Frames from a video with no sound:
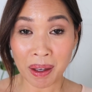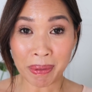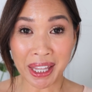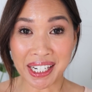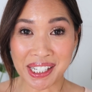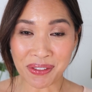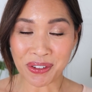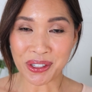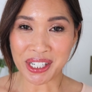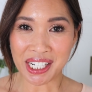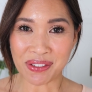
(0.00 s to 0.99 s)
But that is it for
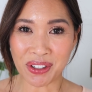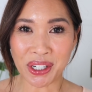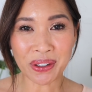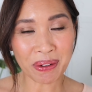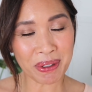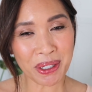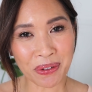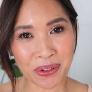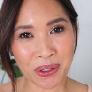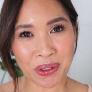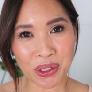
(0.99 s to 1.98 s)
today's video. Let me know
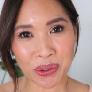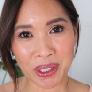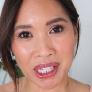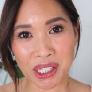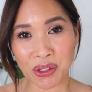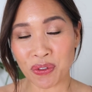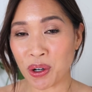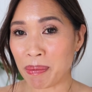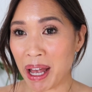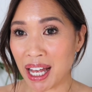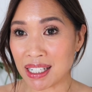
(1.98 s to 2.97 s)
if you enjoyed this
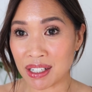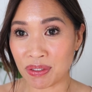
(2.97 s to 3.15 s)
format,